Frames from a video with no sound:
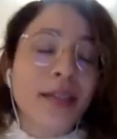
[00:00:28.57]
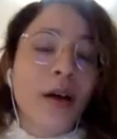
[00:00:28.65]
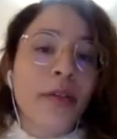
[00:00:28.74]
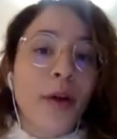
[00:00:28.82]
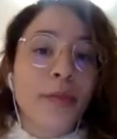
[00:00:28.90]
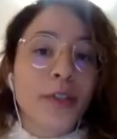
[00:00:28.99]

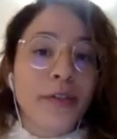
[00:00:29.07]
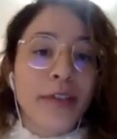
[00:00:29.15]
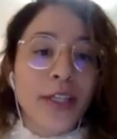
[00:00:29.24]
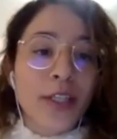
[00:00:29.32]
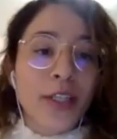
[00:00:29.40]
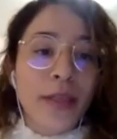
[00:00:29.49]
on the
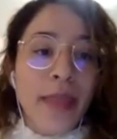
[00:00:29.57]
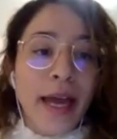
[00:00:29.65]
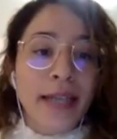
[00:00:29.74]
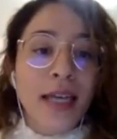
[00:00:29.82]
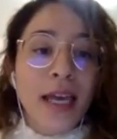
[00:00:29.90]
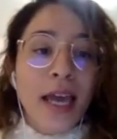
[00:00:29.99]
observation that